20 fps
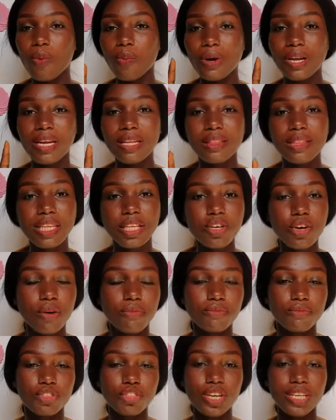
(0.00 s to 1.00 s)
When they think
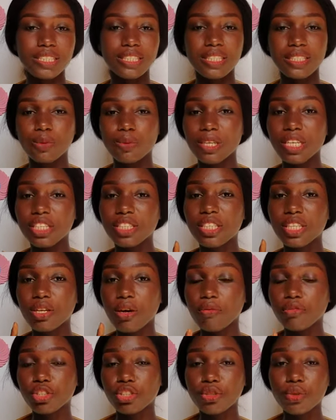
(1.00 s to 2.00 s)
of dresses, when they
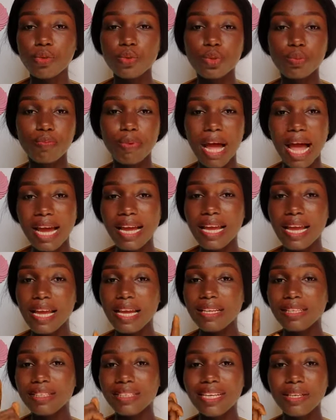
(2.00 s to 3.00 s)
think of shoes, bag,
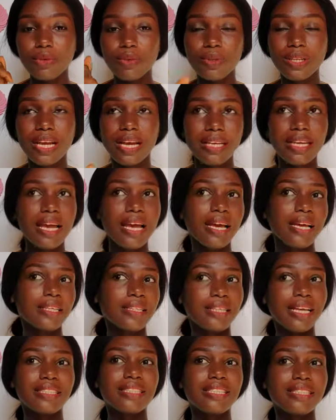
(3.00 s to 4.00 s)
they know that yeah,
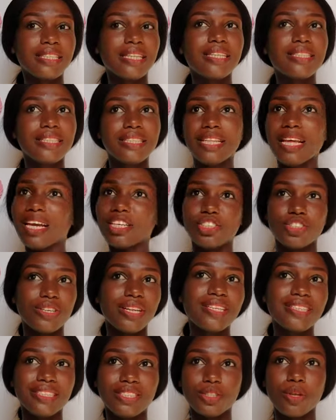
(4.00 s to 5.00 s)
there's this lady that is
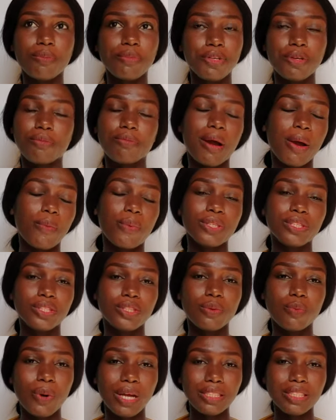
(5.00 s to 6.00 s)
really disturbing on my
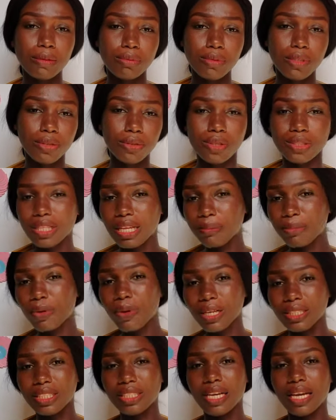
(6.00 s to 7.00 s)
WhatsApp status. Let me
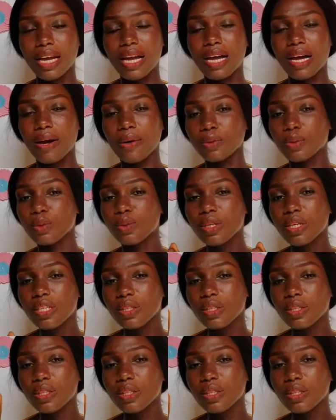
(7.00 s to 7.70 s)
go and check her out.